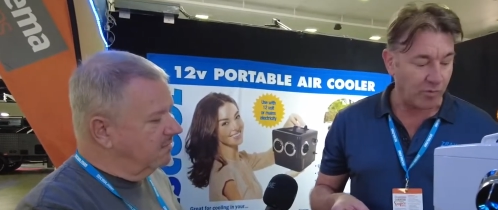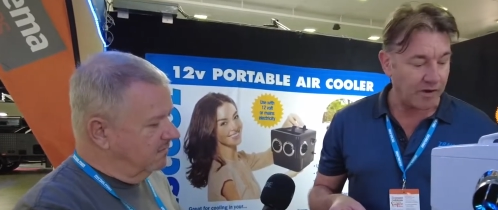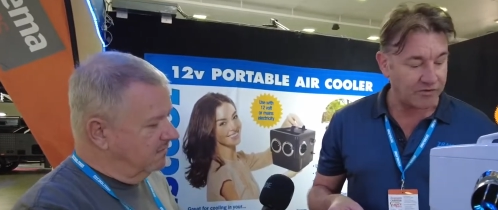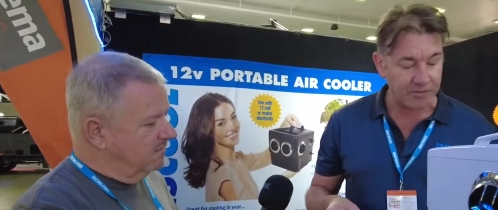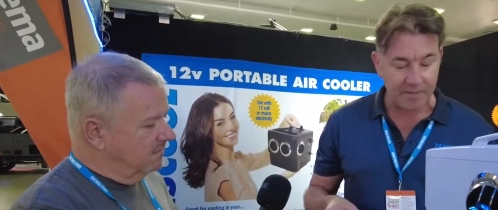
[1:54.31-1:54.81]

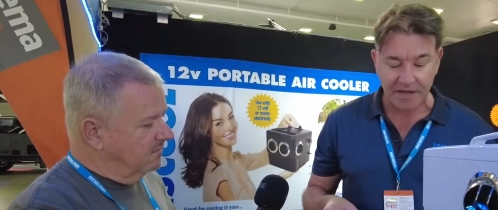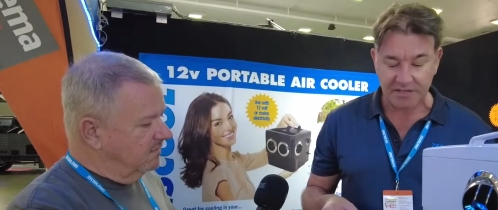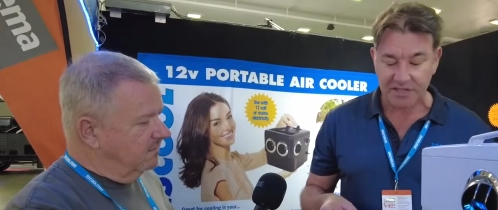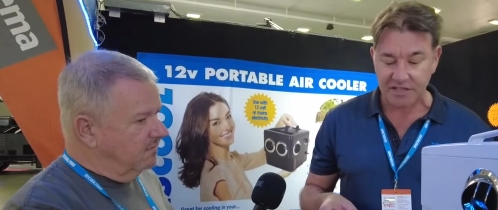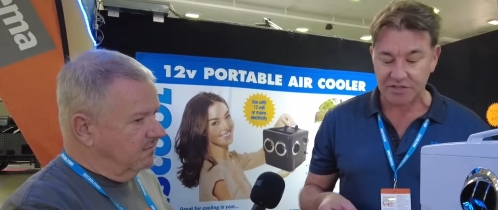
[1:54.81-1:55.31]
Speaker 1: battery pack,
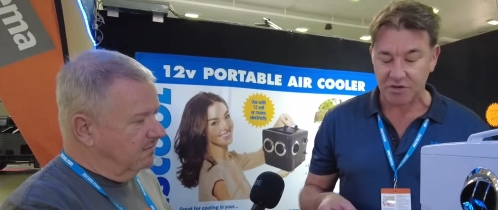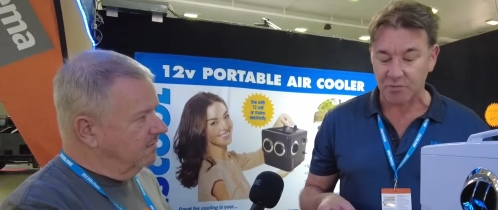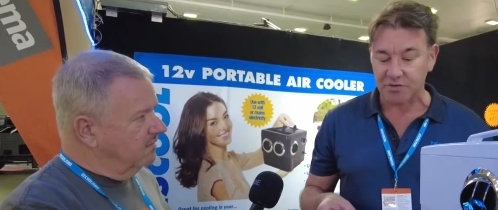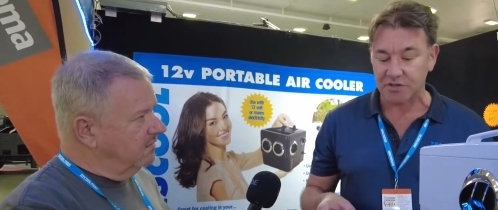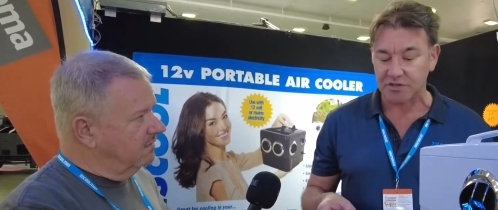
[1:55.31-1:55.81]
so that's an
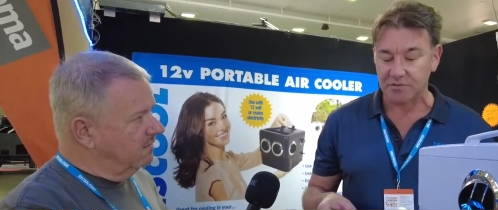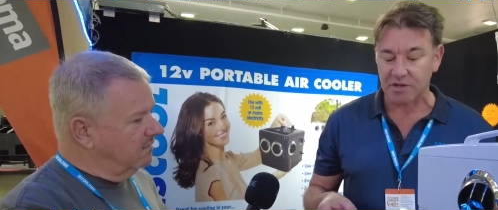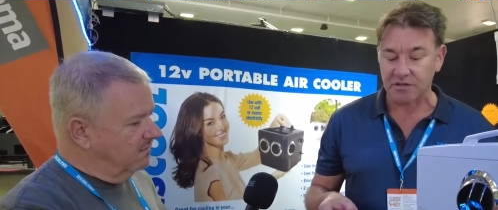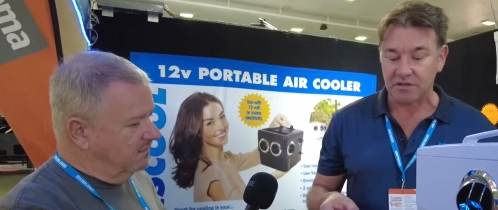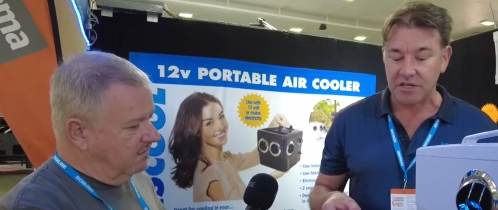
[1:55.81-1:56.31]
option as
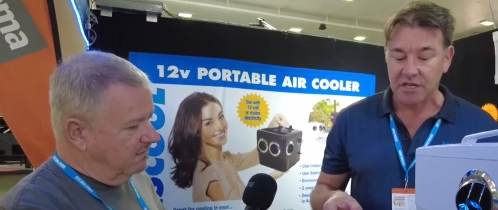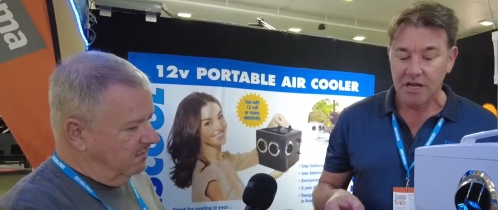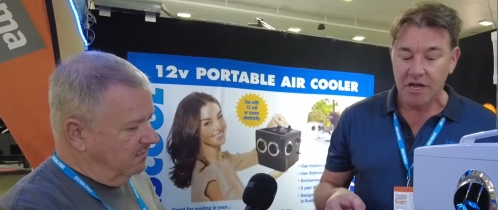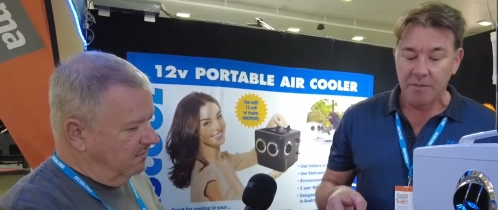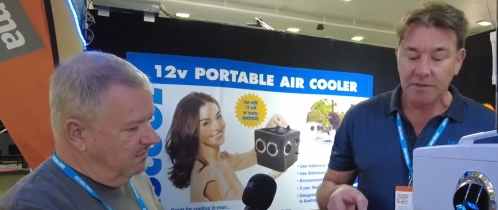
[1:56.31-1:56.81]
well.
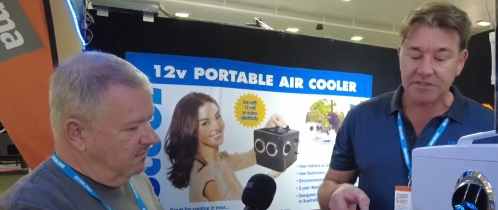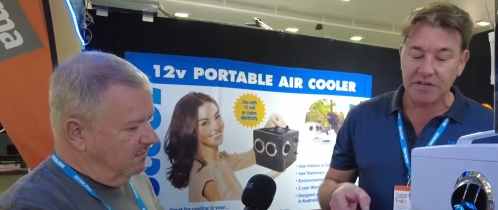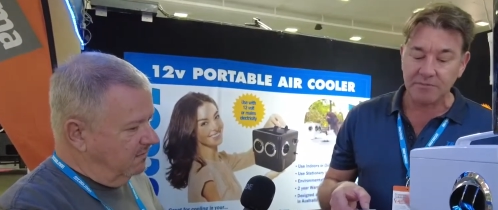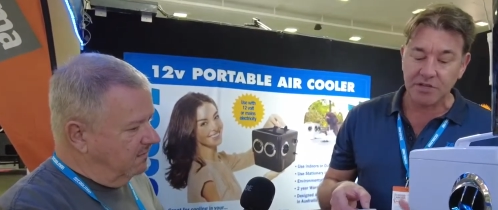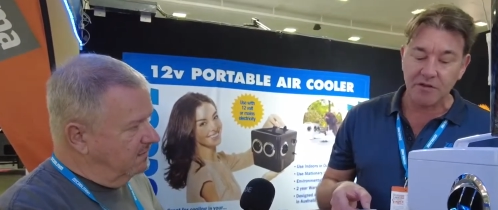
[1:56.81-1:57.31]
But um,
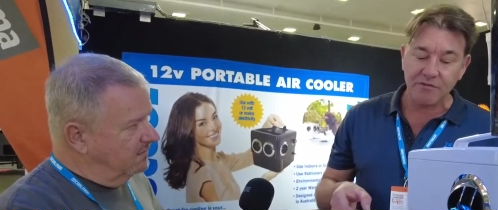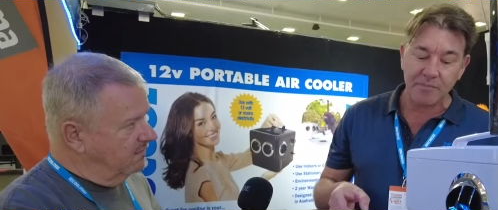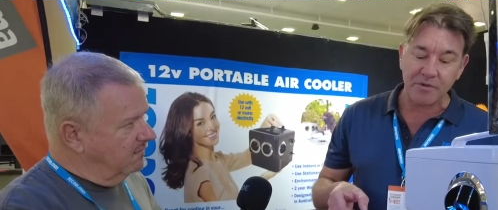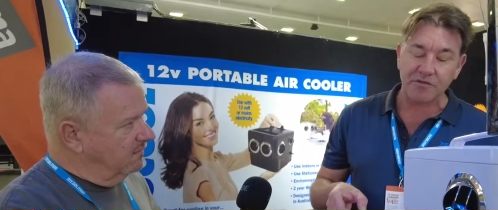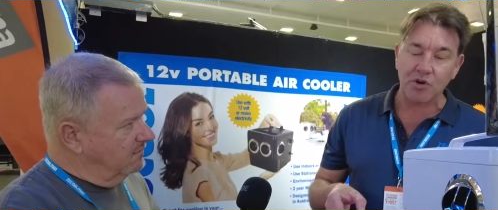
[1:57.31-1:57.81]
you know,
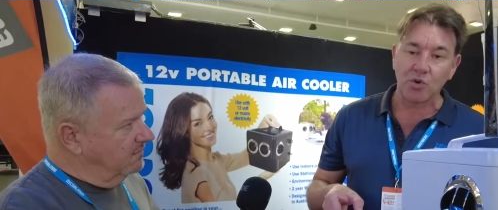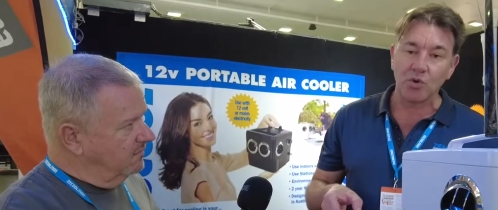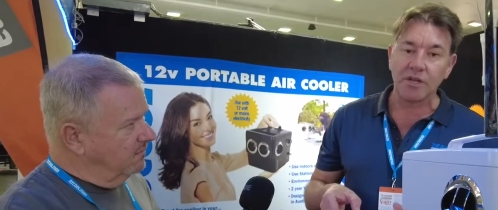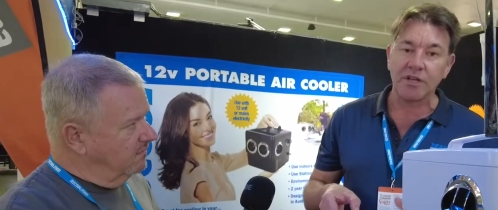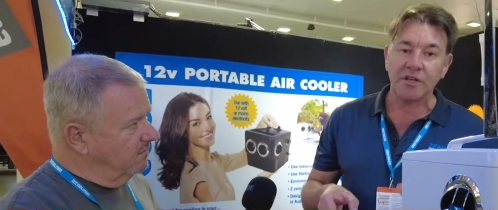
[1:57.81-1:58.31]
evaporative
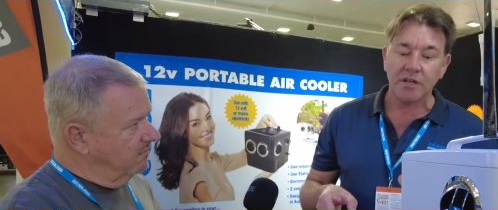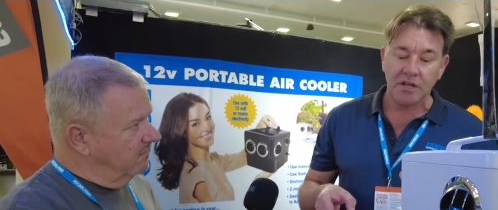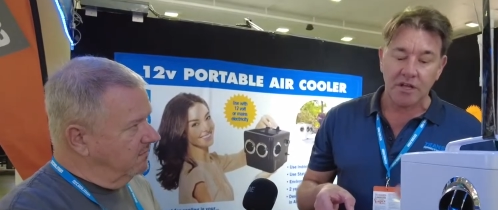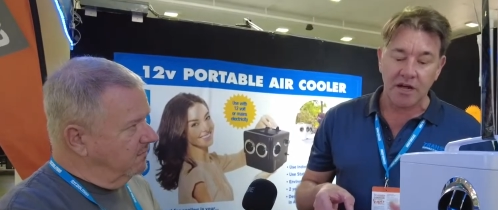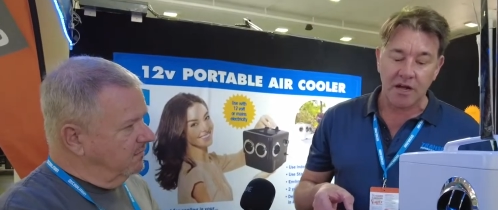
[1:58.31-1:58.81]
cooling.
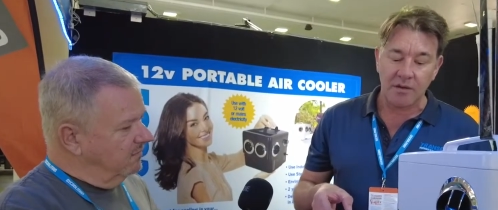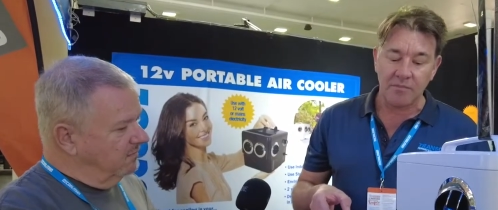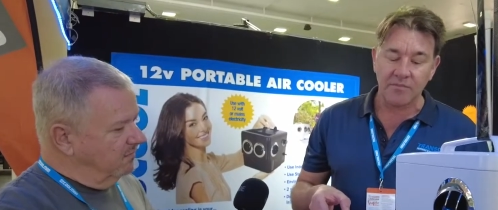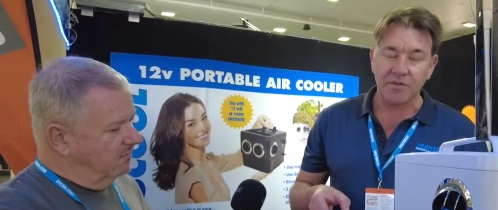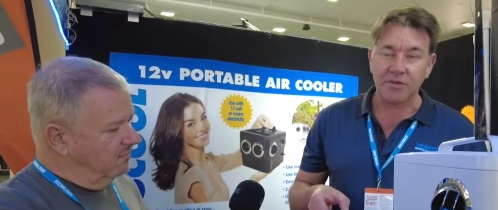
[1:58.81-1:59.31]
Um,
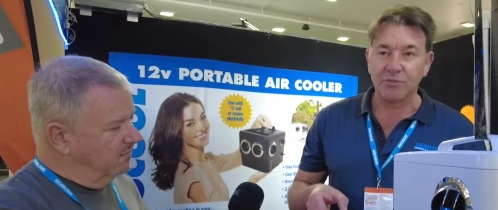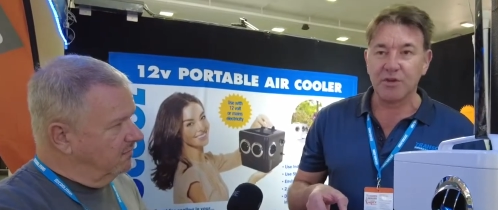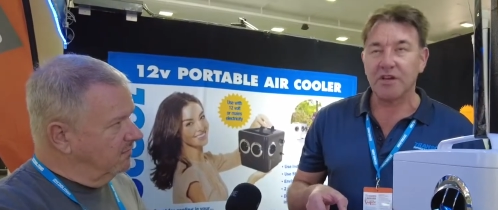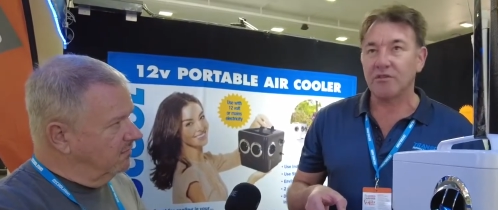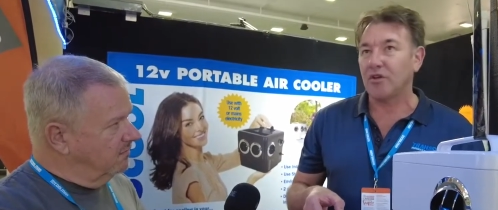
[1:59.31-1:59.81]
we
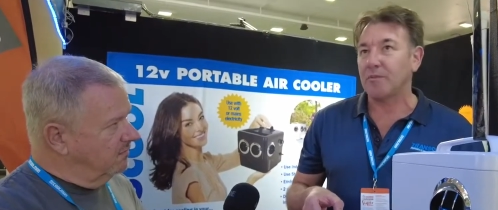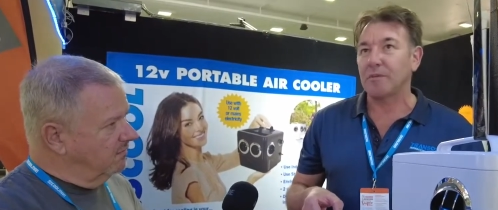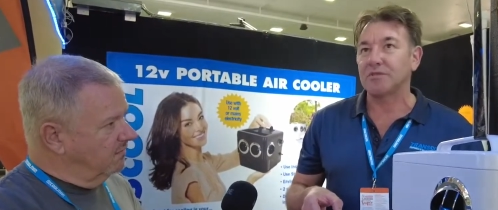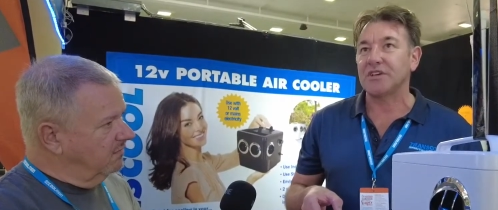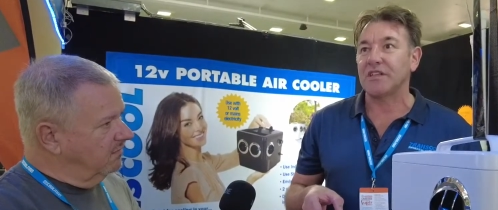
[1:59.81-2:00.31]
hear a lot of
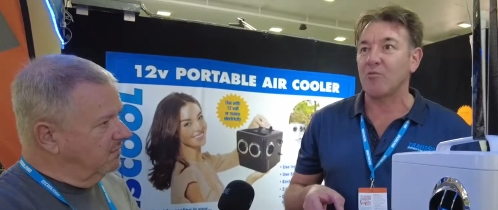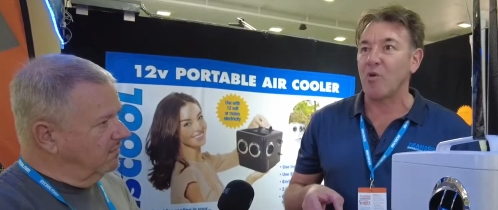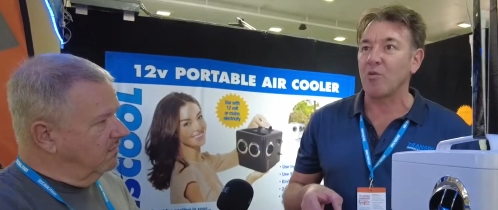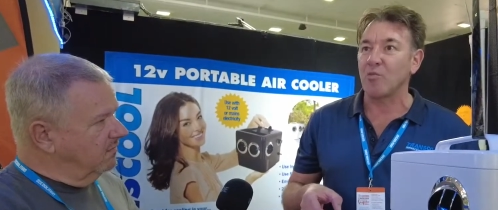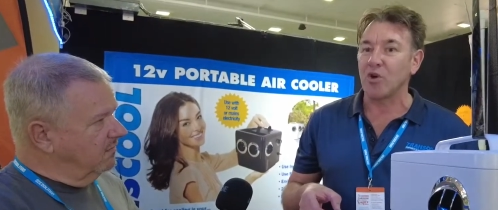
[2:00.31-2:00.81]
people say they
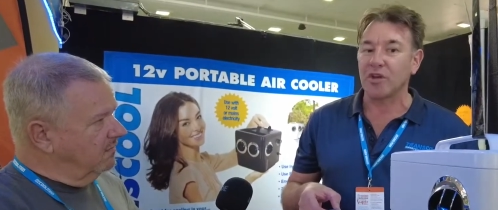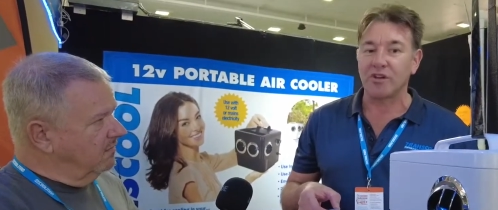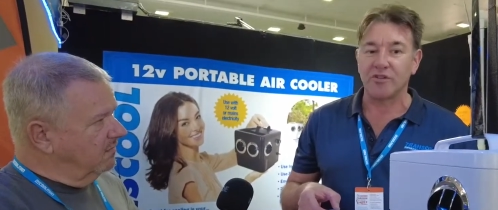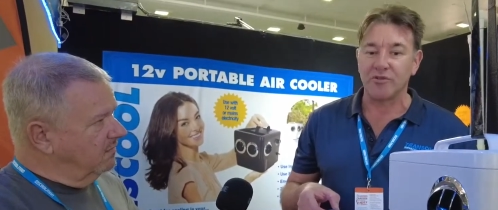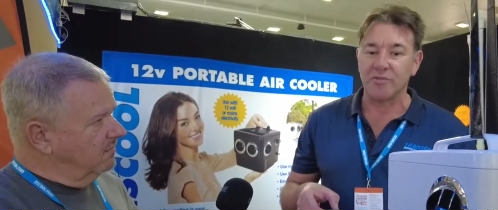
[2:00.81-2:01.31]
won't work in
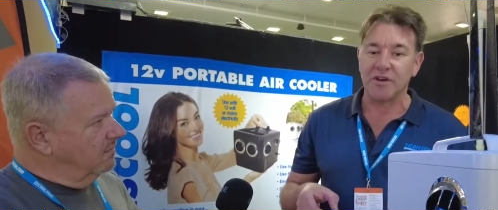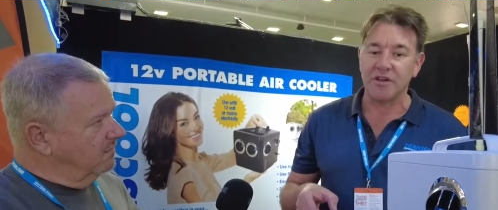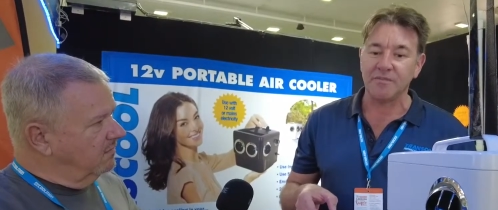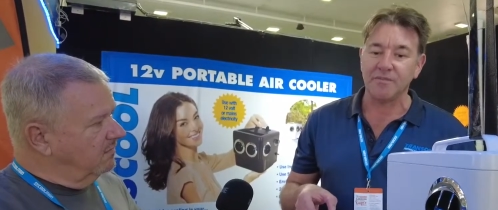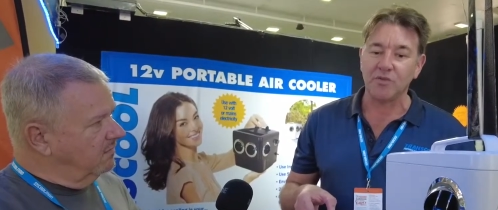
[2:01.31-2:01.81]

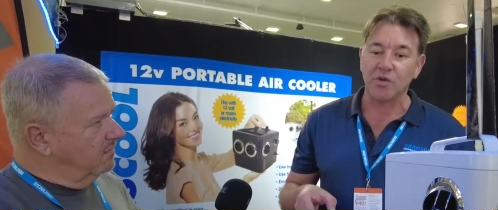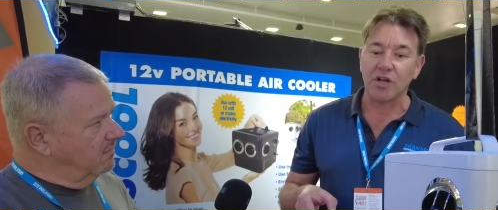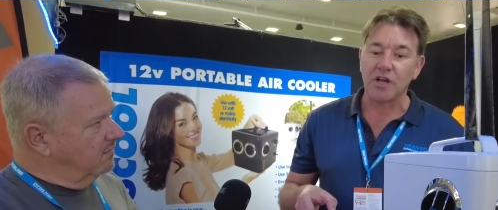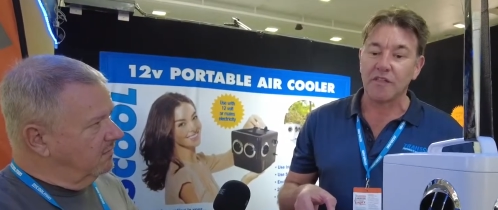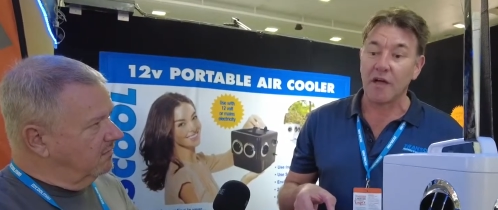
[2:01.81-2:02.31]
humidity. Look,
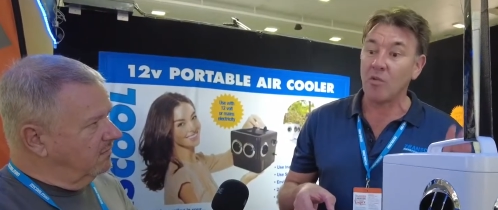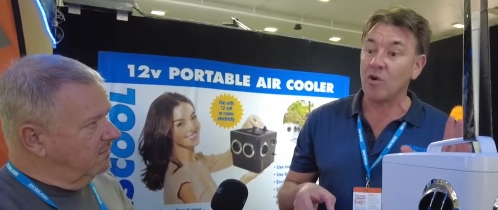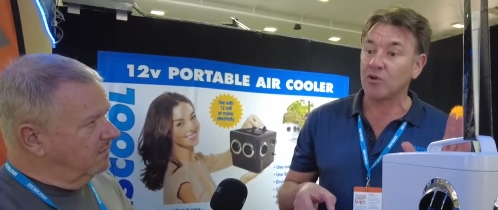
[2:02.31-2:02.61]
they won't